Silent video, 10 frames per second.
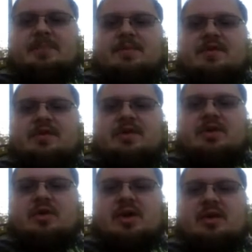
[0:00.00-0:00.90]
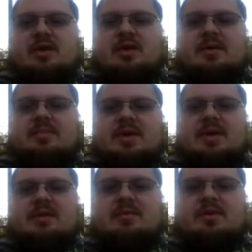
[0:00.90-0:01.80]
So the big
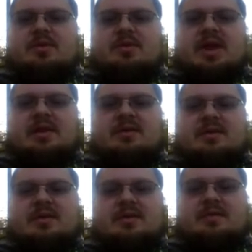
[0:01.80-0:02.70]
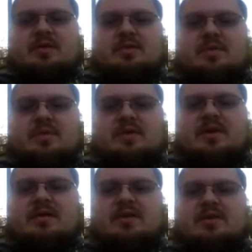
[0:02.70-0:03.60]
thing with Google Calendar, of course, we're
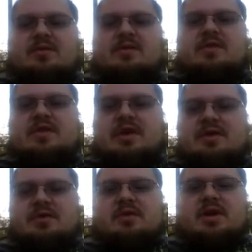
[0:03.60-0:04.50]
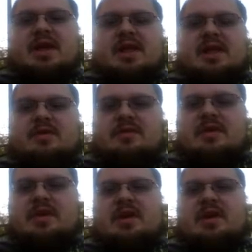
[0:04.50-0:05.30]
starting to use shared Google Calendars.